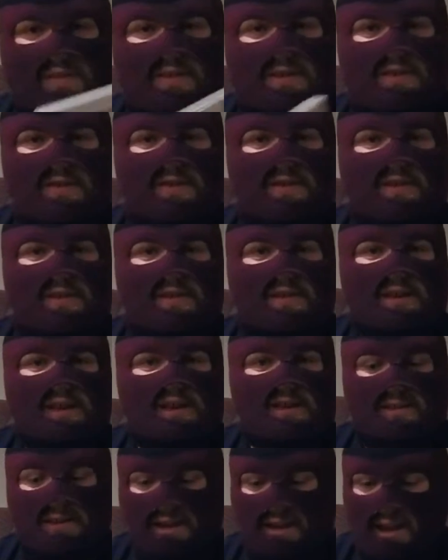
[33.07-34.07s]
series.
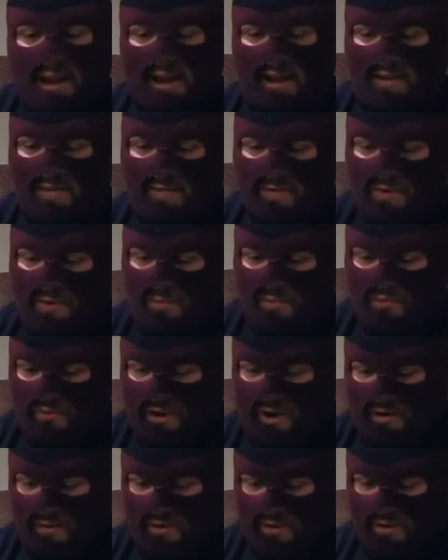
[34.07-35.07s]
He's a Canadian film
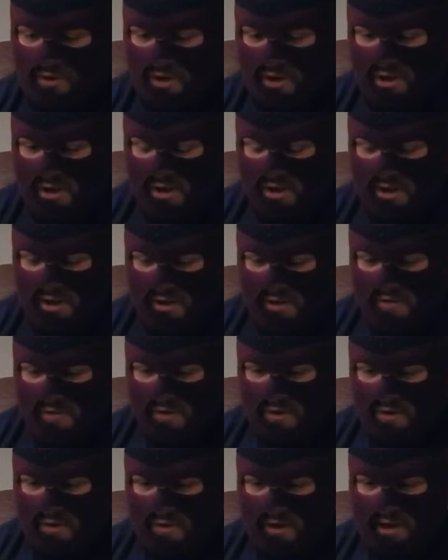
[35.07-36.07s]
director,
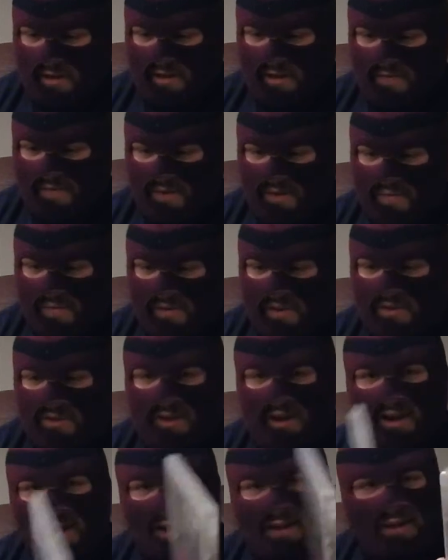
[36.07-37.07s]
so I definitely went to
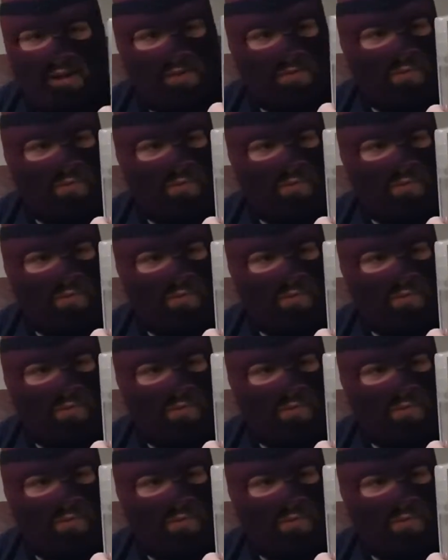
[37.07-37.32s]
check out his